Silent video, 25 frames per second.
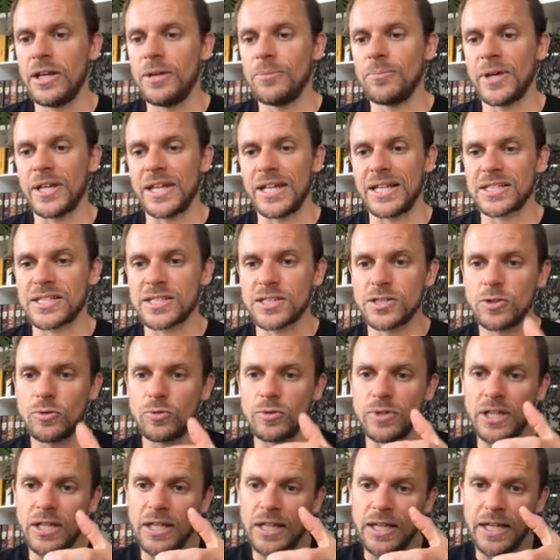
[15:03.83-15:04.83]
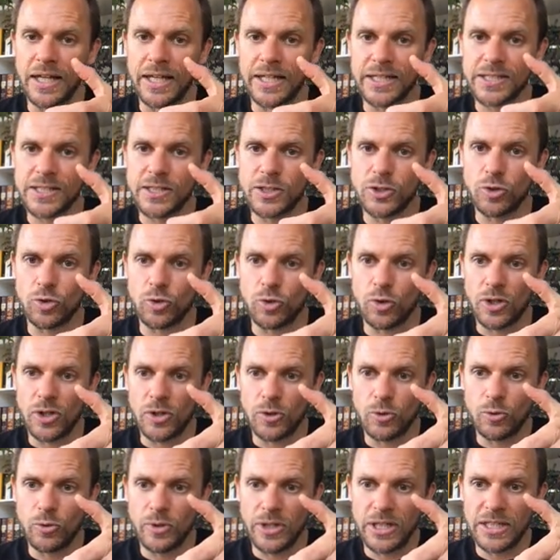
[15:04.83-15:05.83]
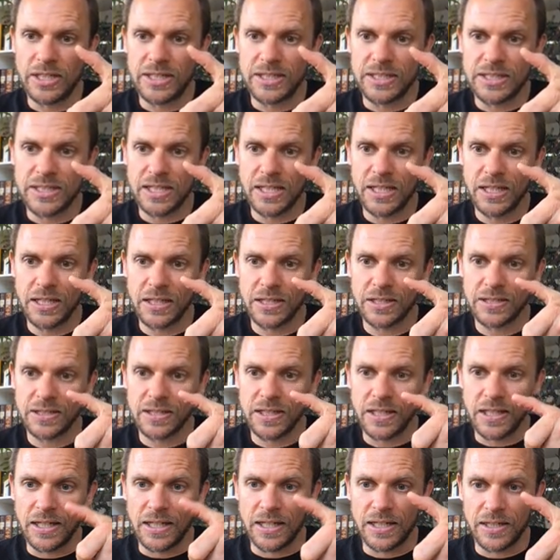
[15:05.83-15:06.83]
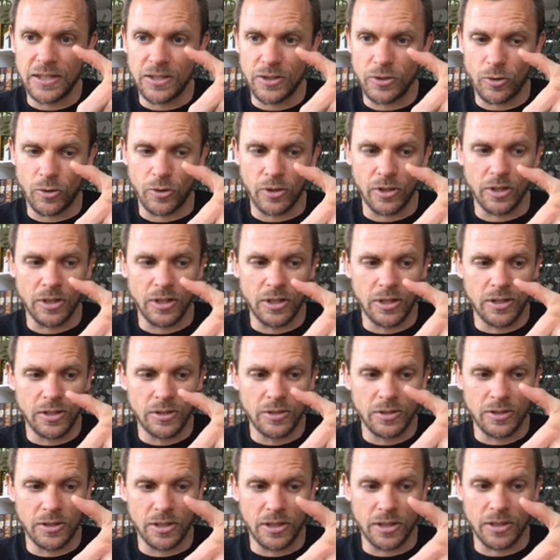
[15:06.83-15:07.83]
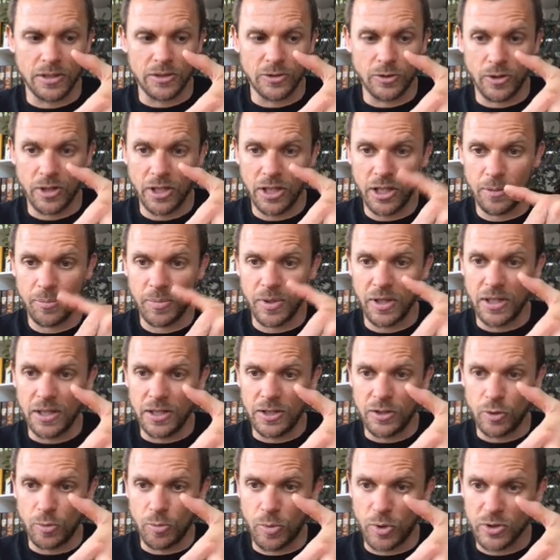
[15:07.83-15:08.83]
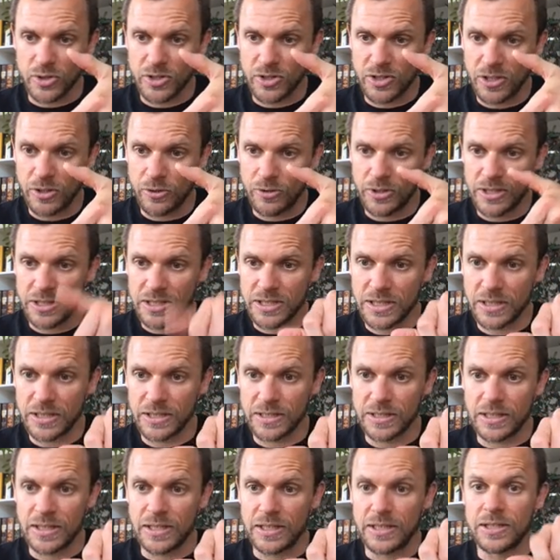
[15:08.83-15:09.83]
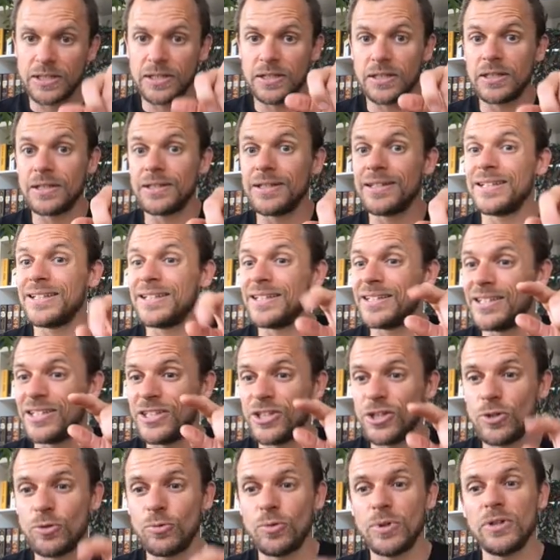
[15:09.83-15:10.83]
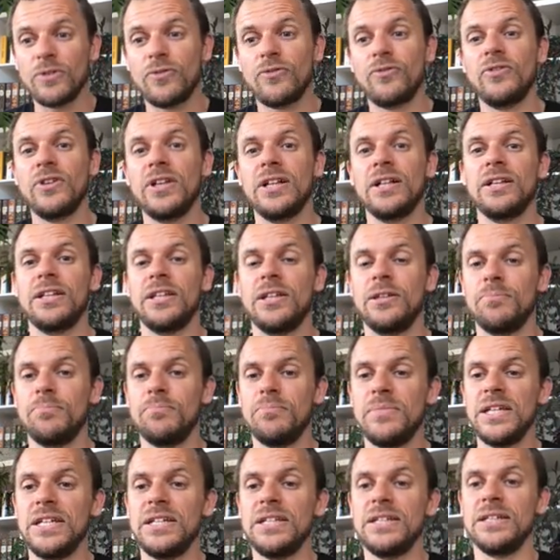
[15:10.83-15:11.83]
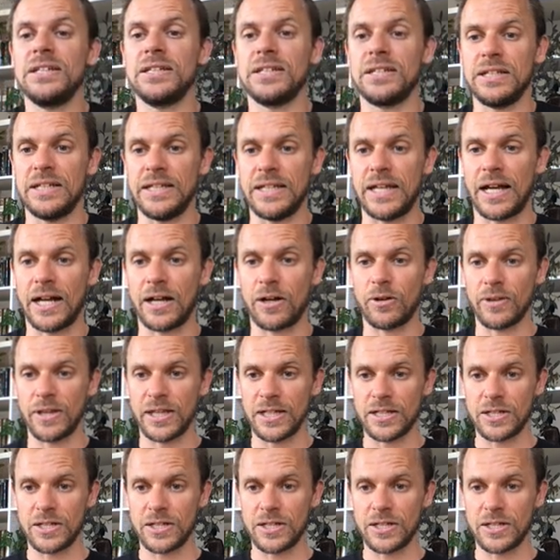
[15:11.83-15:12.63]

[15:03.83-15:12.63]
But as soon as you really tilt your hip, your posterior tilt, you will feel immediately how that